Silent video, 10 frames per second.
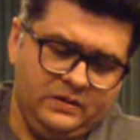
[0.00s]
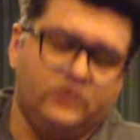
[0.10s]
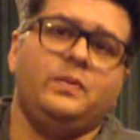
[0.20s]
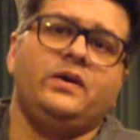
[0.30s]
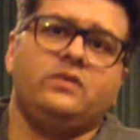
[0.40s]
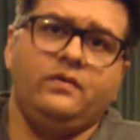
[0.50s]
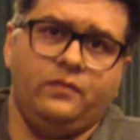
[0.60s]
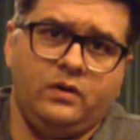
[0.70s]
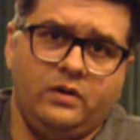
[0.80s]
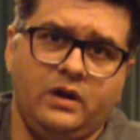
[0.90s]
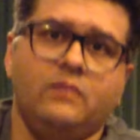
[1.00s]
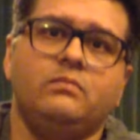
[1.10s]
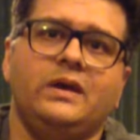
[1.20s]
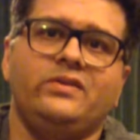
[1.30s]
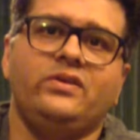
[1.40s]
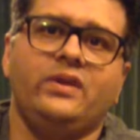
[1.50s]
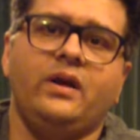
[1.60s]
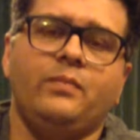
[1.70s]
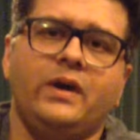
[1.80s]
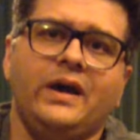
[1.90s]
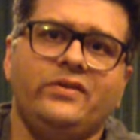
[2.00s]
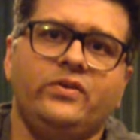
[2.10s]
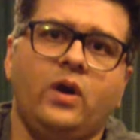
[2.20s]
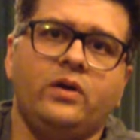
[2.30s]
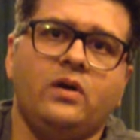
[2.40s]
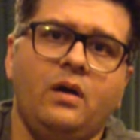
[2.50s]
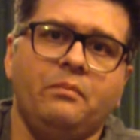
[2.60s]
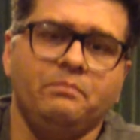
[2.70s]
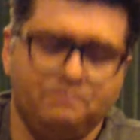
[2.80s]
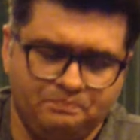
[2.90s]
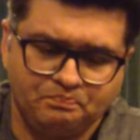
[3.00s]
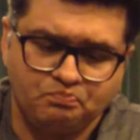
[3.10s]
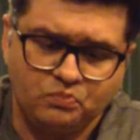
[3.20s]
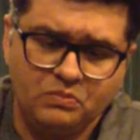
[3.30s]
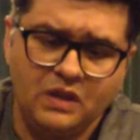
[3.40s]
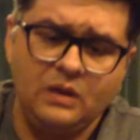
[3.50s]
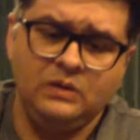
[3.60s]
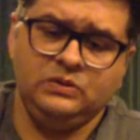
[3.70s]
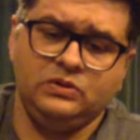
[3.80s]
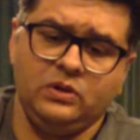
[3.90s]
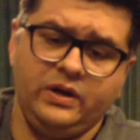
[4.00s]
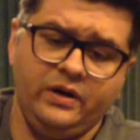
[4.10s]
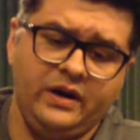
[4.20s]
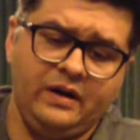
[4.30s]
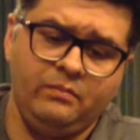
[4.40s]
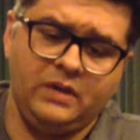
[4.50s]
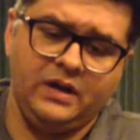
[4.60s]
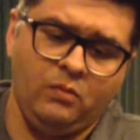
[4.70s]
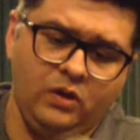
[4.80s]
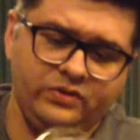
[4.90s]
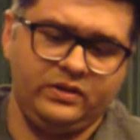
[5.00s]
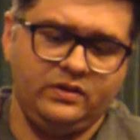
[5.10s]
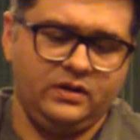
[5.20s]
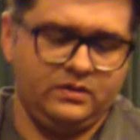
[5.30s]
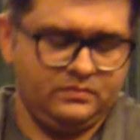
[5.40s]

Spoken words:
especially for as I said, apnagadget.com. So here I am unboxing the